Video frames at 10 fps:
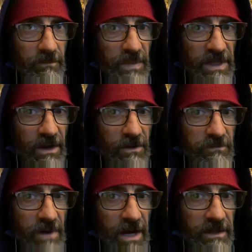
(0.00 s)
but no
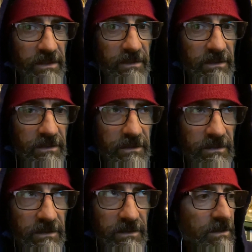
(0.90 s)
rain.
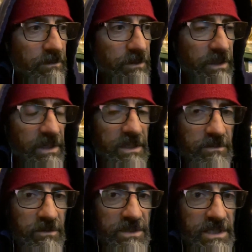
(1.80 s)
So I guess
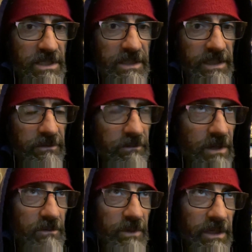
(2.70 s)
we'll see,
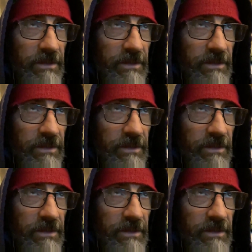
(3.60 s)
won't we?